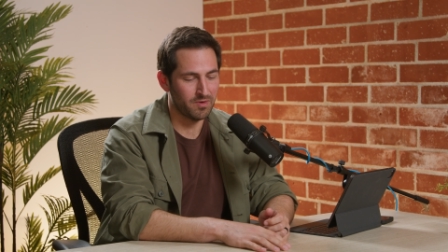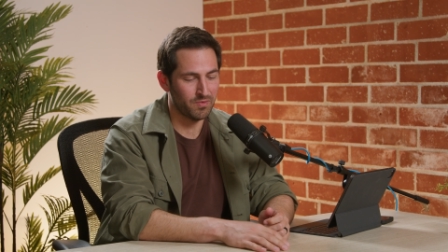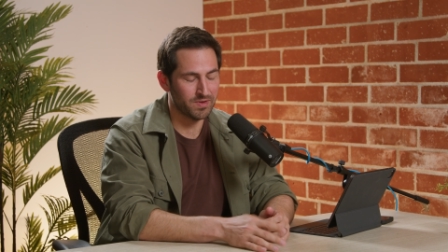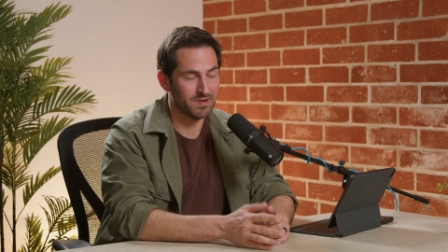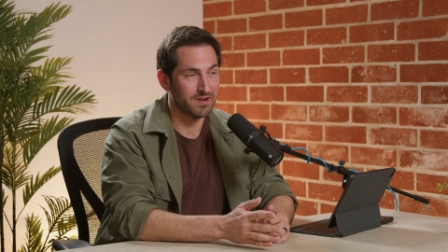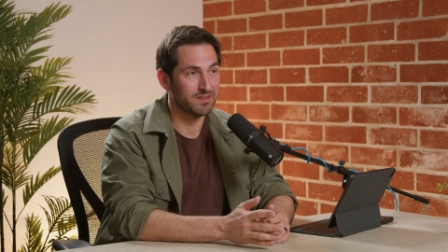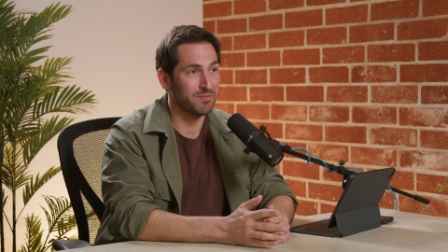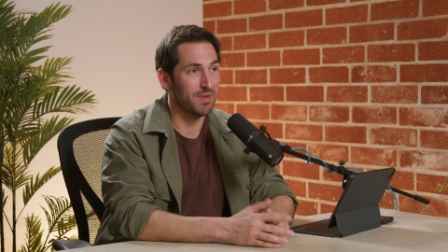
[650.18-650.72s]
we
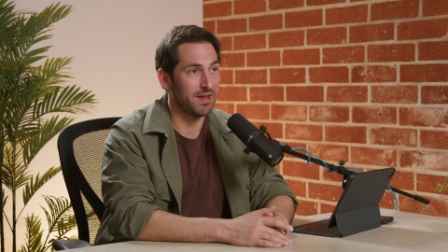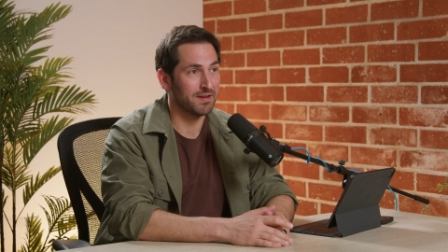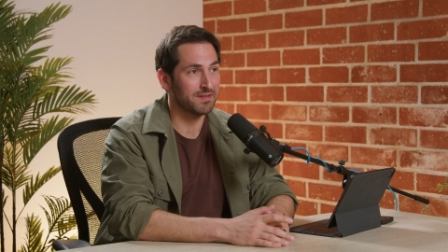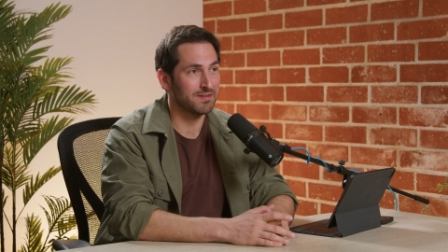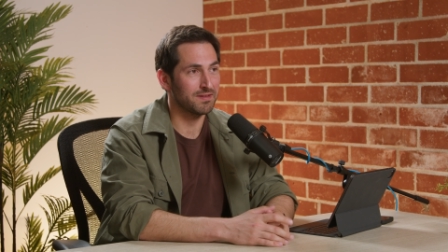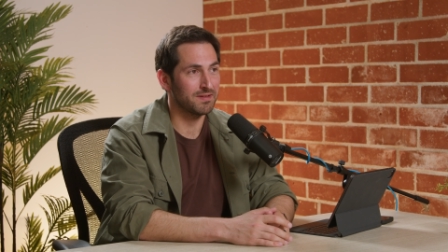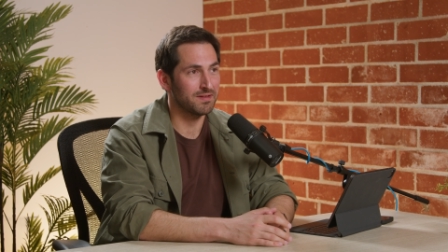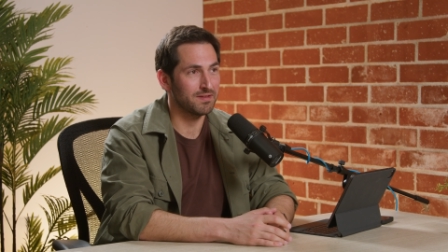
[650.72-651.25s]
talked to
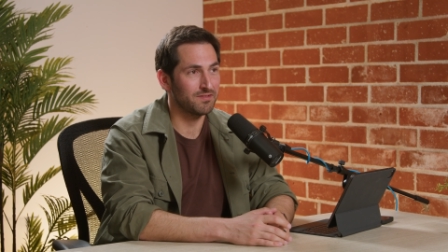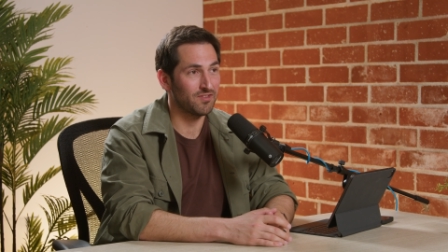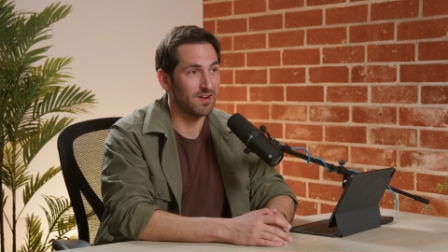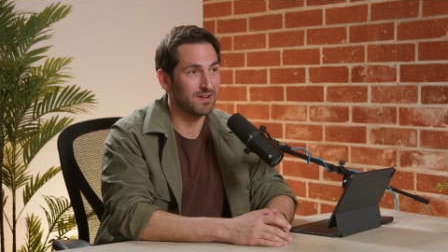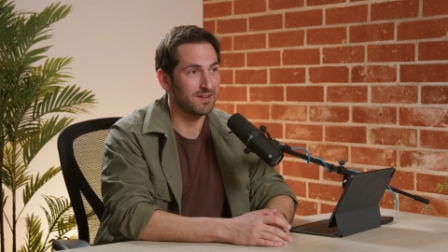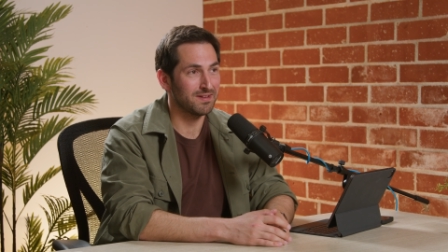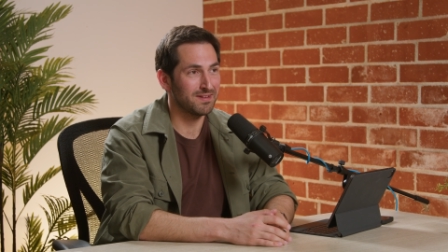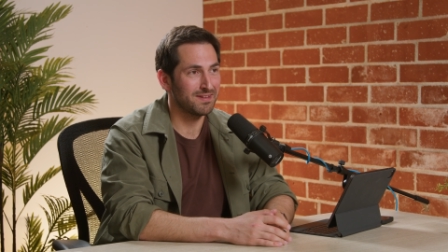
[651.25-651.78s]
Max at uh,
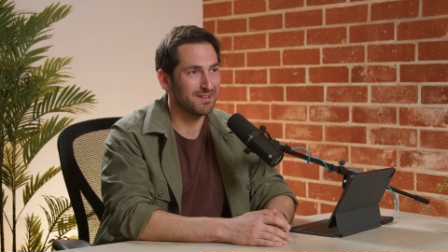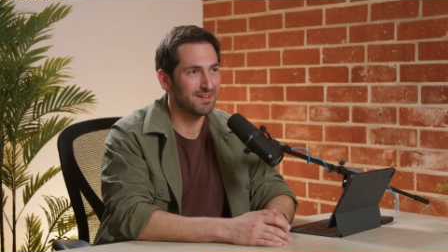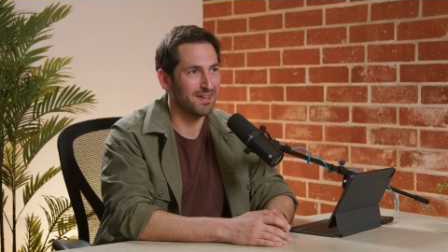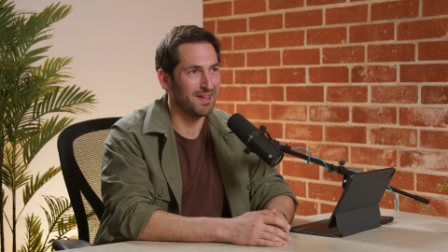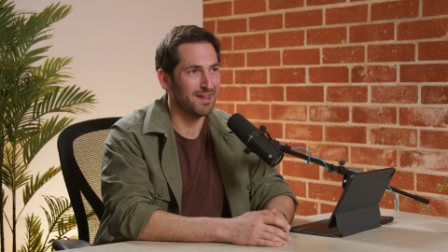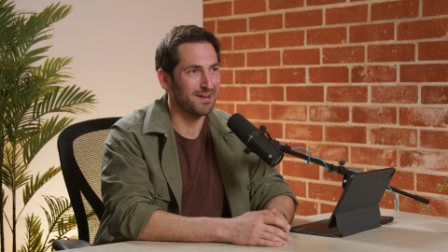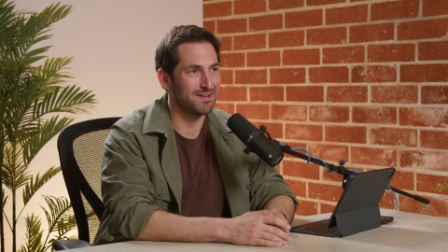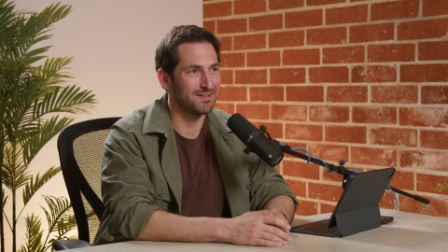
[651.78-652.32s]
Jenny,
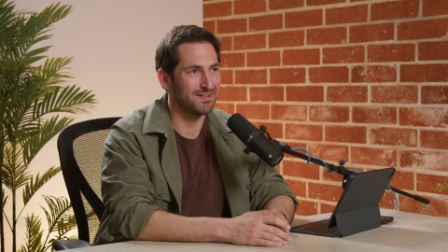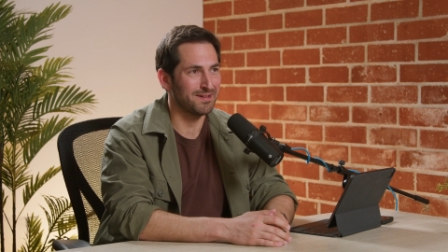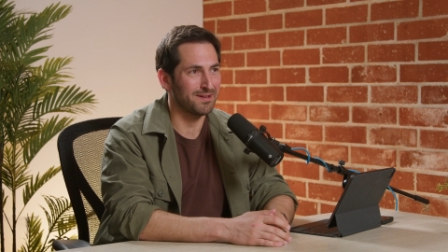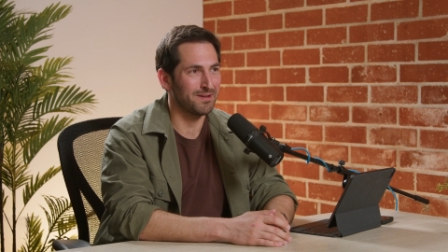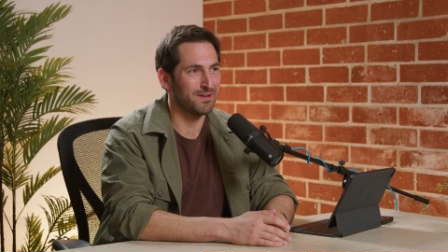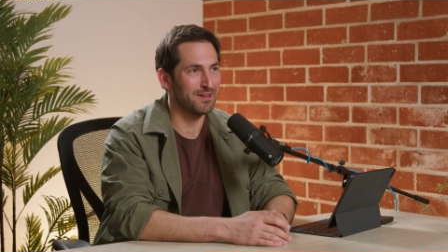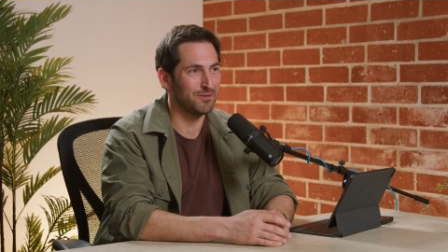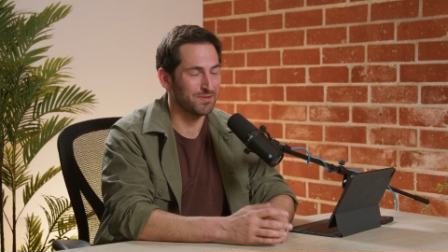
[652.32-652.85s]
and
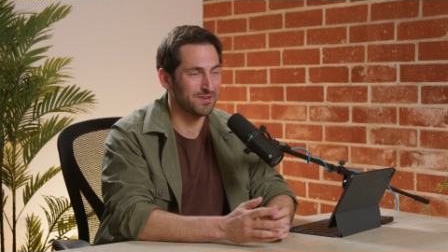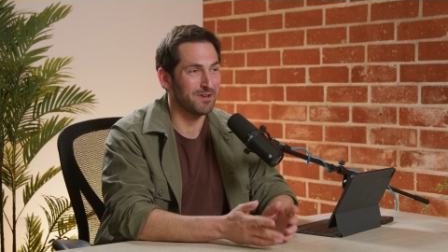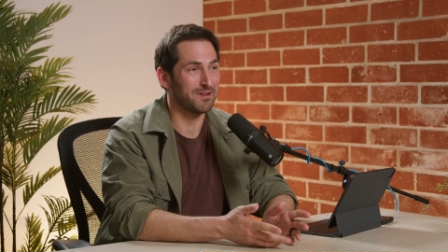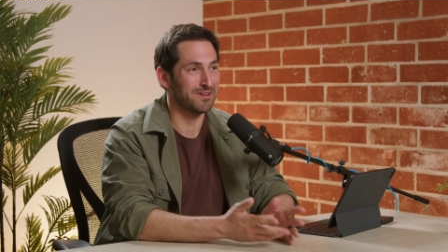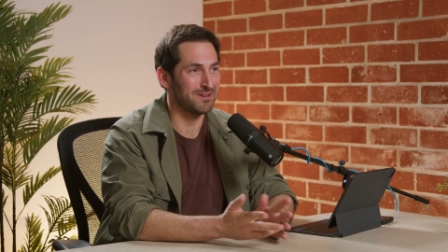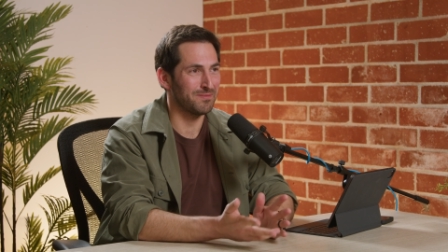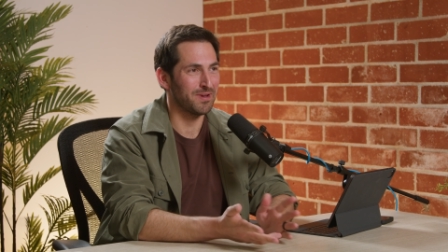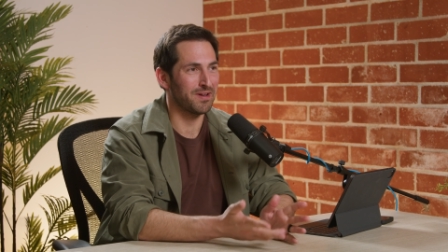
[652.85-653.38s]
uh, he was
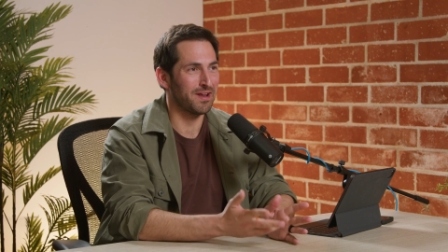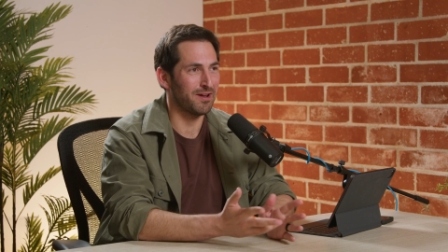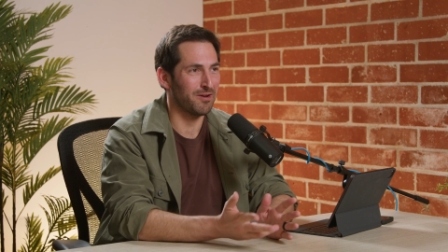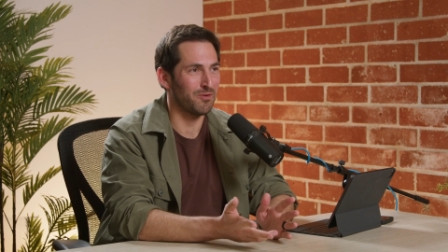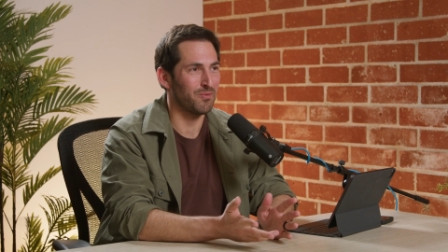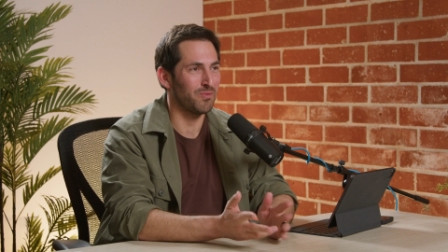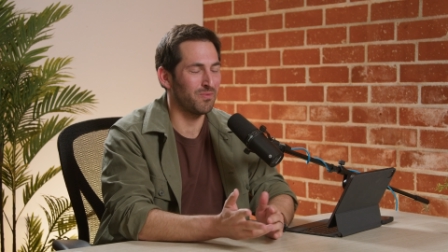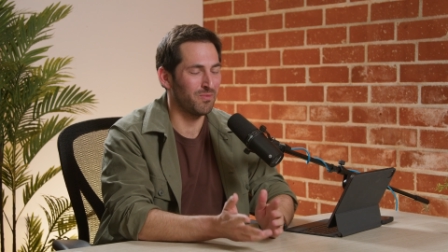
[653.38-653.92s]
talking about
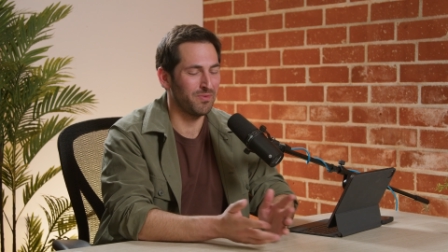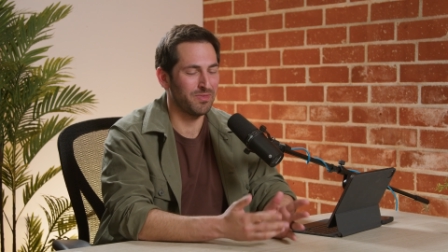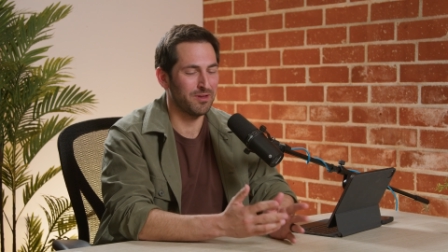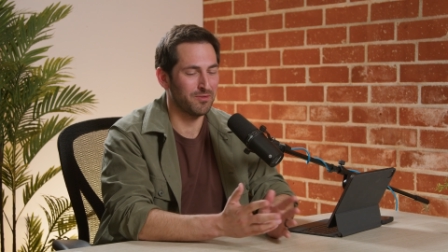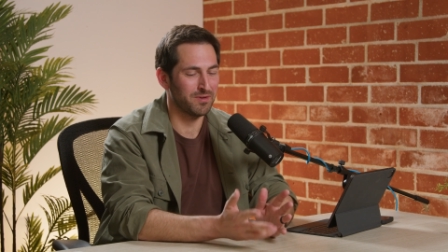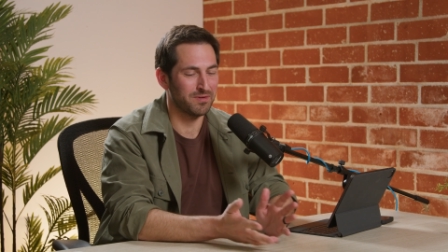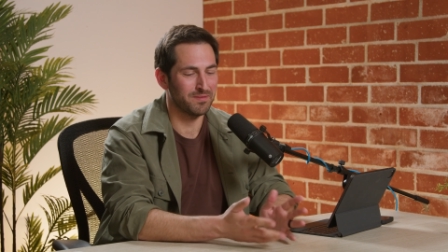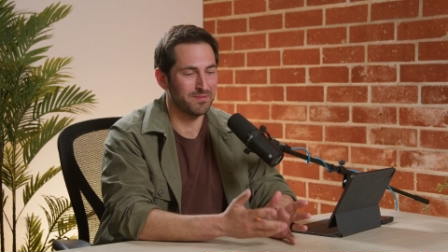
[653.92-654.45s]
how
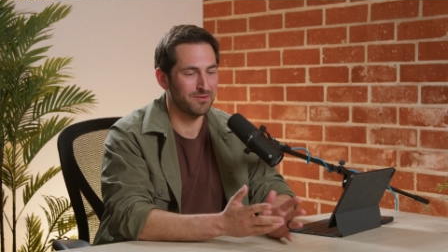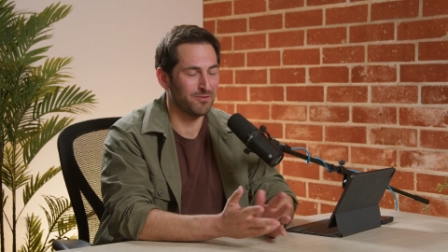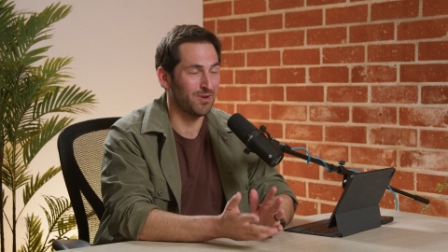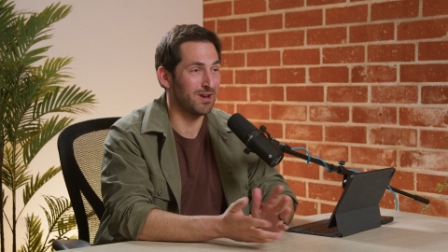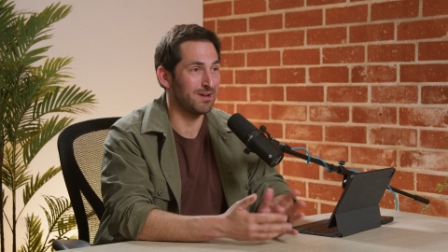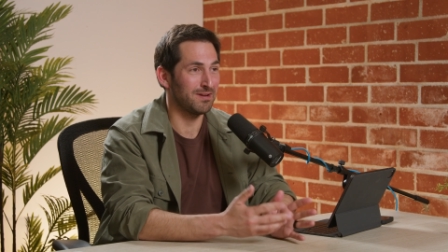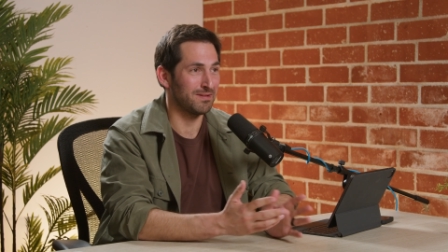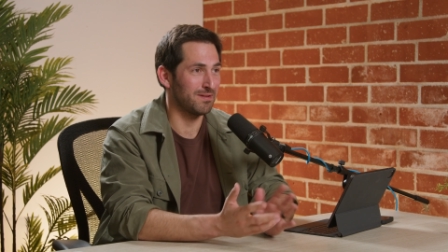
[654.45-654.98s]
they were
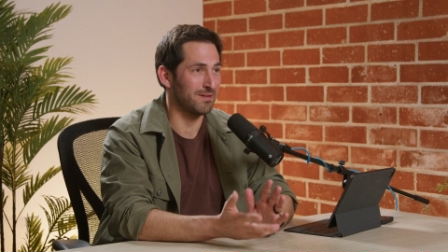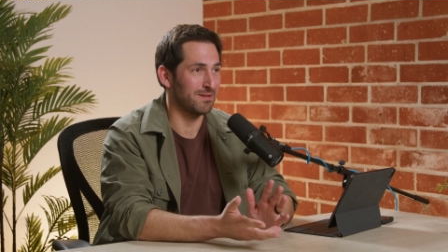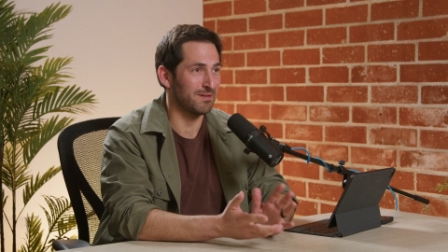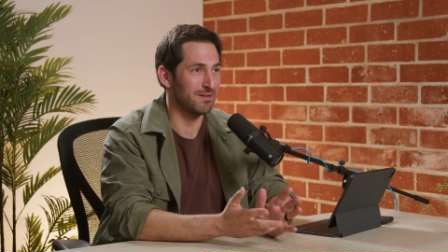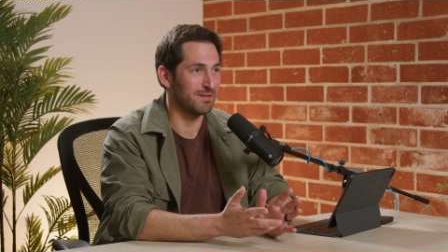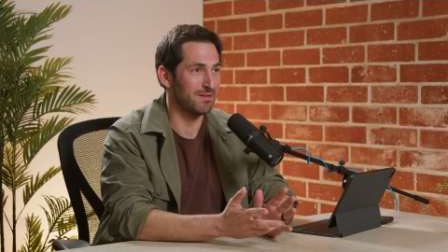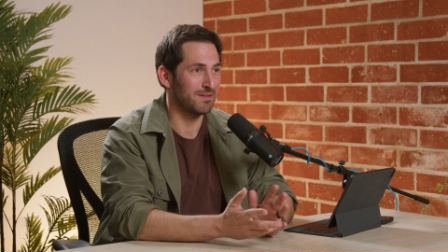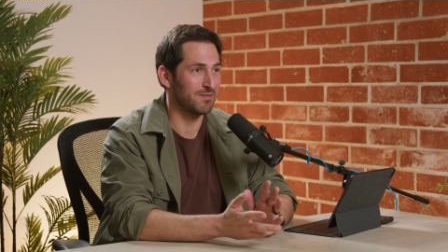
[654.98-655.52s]
creating uh,